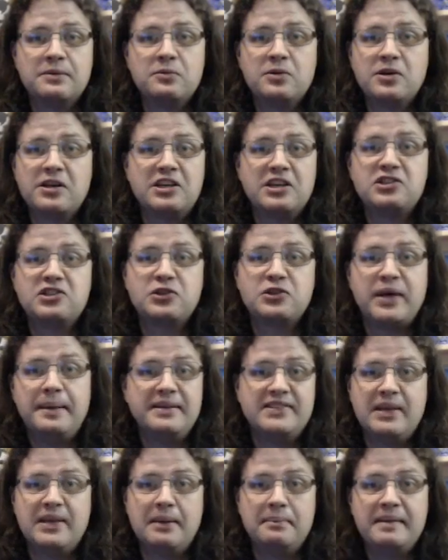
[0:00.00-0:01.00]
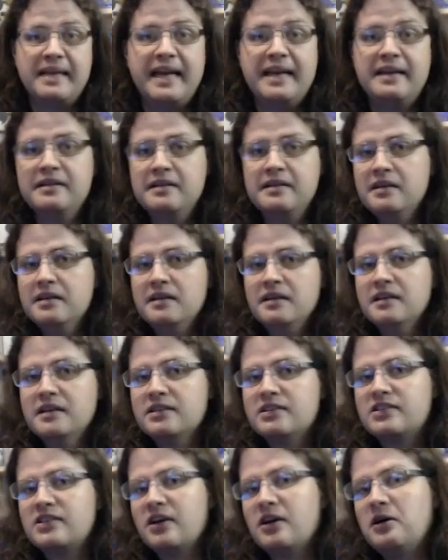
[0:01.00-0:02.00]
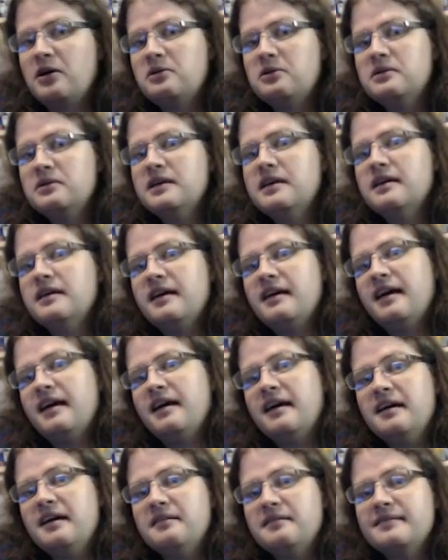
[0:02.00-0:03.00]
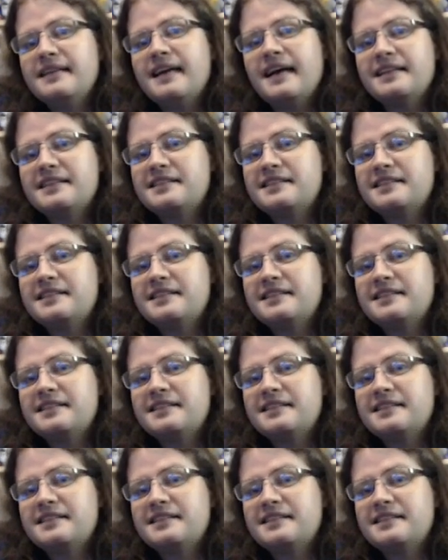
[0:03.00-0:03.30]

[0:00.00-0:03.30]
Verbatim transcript: gonna stream it someday. So uh, that's.